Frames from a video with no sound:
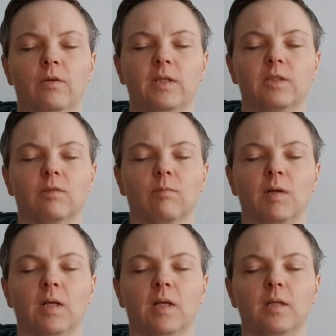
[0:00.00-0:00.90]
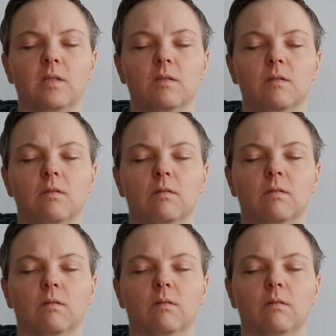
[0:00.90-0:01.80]
the rest of my legs,
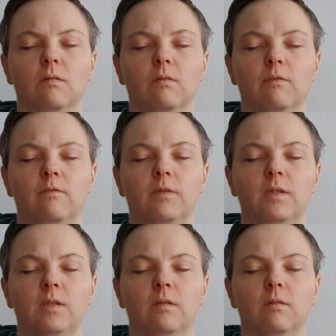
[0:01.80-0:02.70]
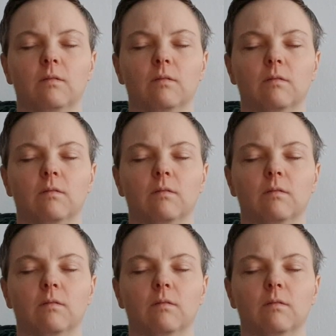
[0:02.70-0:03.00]
feet,